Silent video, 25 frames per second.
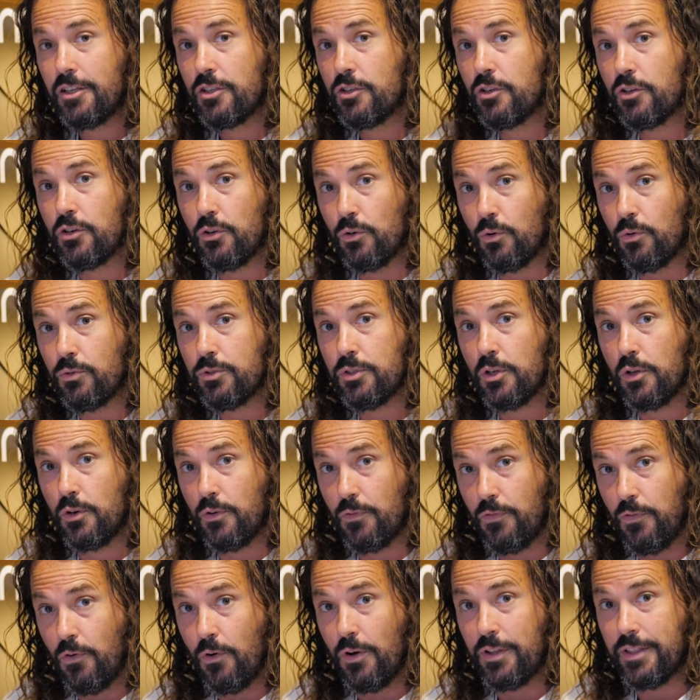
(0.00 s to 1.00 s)
you can also
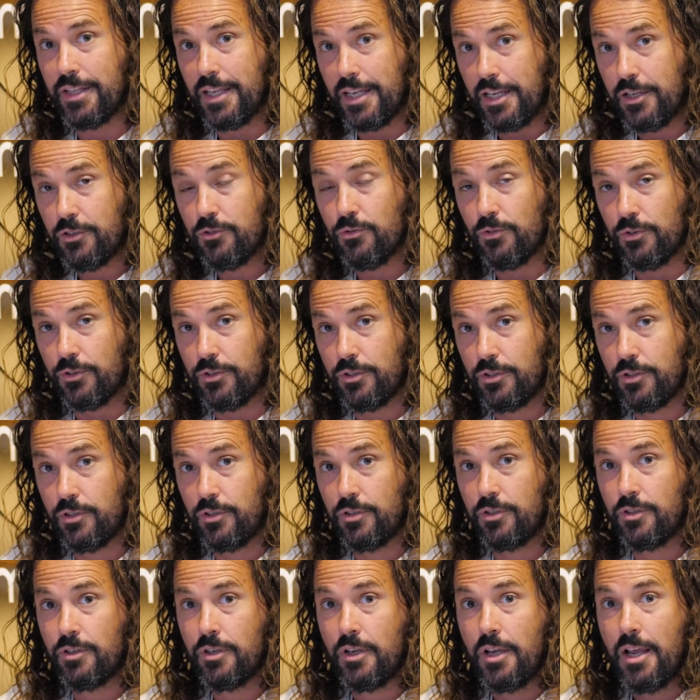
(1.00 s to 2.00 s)
define the
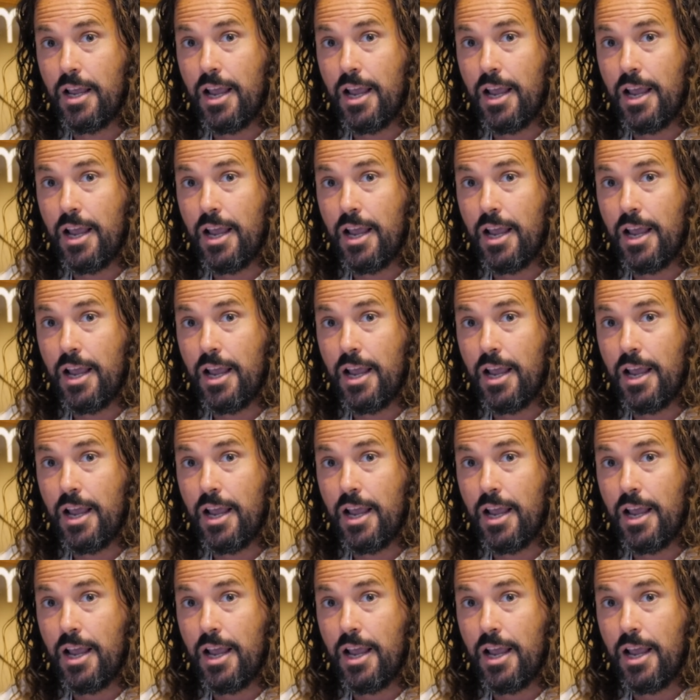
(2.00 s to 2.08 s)
interests.